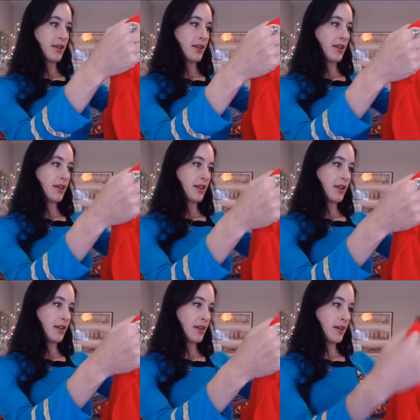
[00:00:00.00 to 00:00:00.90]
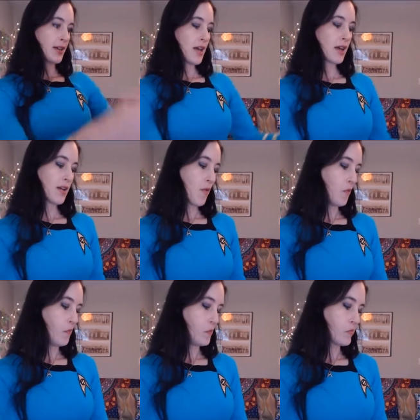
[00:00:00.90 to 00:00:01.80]
And
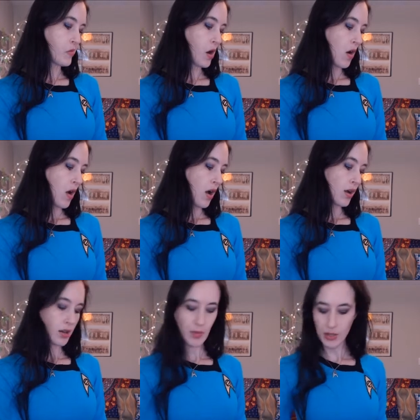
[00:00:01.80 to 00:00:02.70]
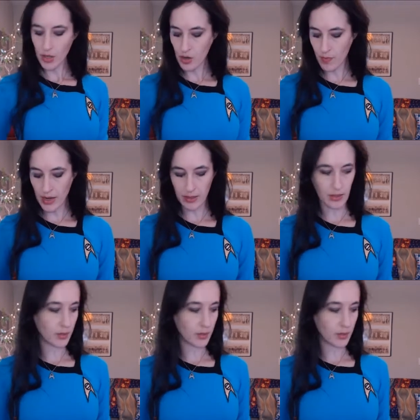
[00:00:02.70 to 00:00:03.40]
I'm not sure who makes it